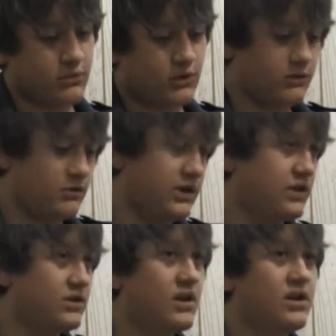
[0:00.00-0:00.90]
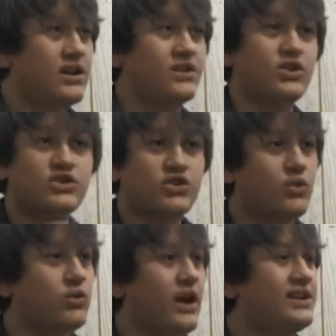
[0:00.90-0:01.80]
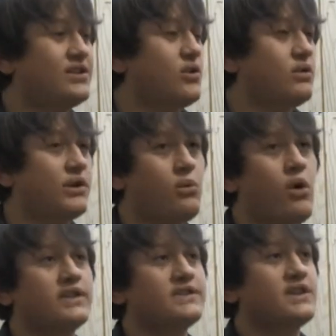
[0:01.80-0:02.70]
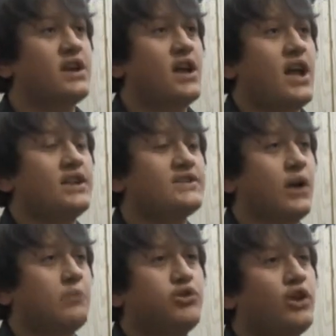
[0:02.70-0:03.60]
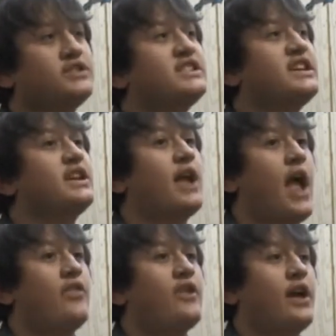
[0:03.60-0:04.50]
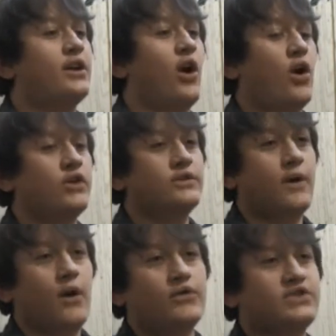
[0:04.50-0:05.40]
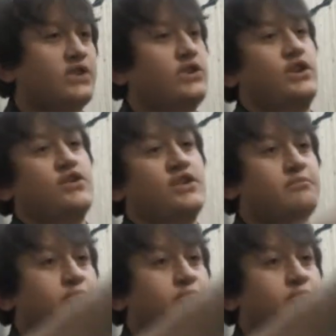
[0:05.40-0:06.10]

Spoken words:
oh, okay. It looked cool. I didn't know what it was. And so I plugged it in, and then all of a sudden, you hear the